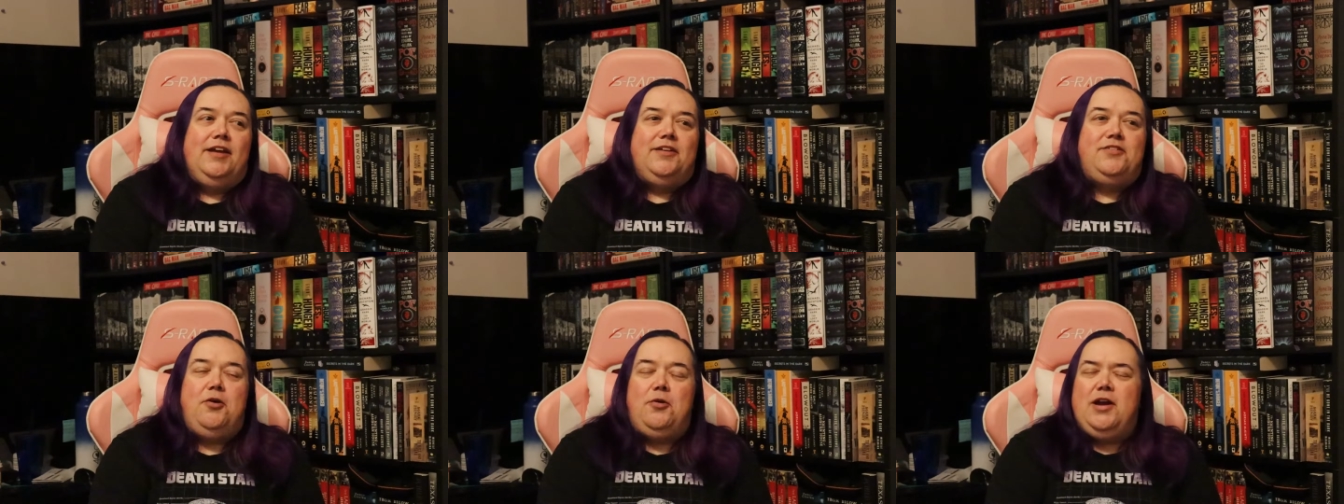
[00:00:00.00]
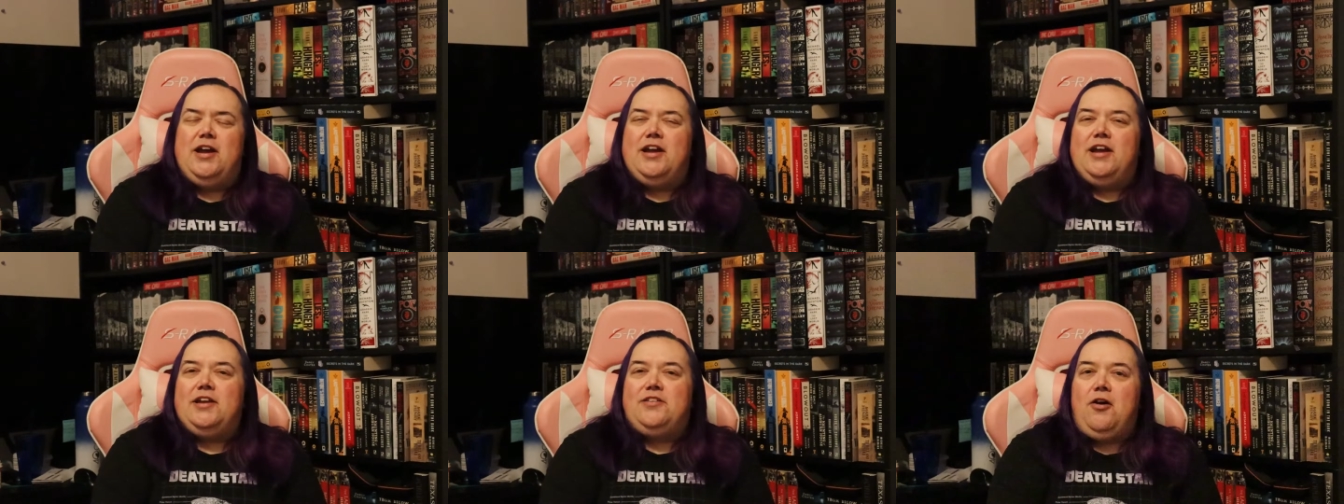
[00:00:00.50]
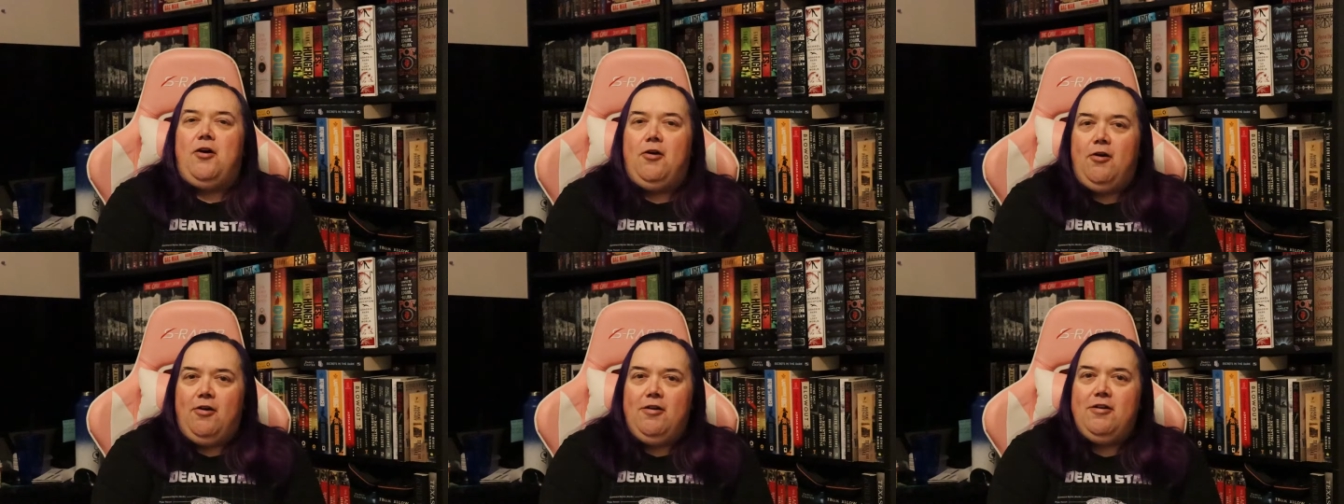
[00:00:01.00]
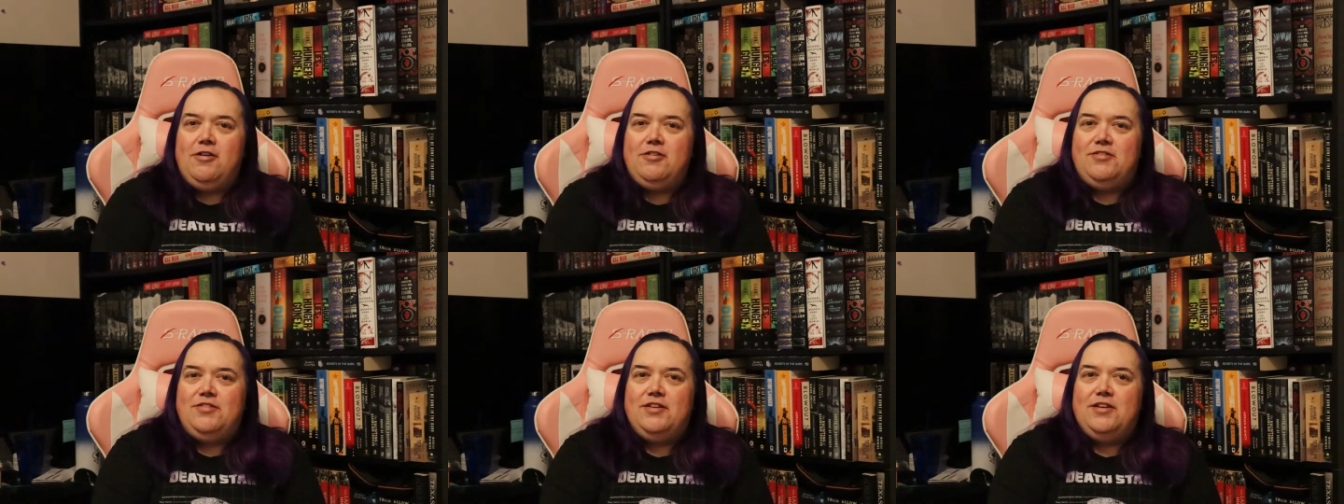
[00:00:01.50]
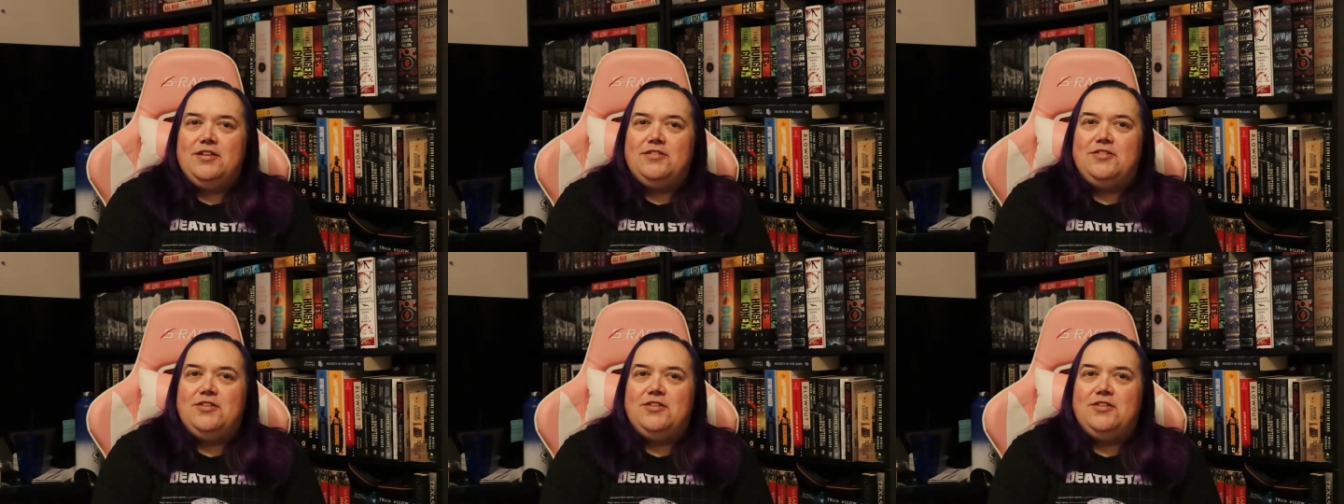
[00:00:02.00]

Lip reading: So it's hard to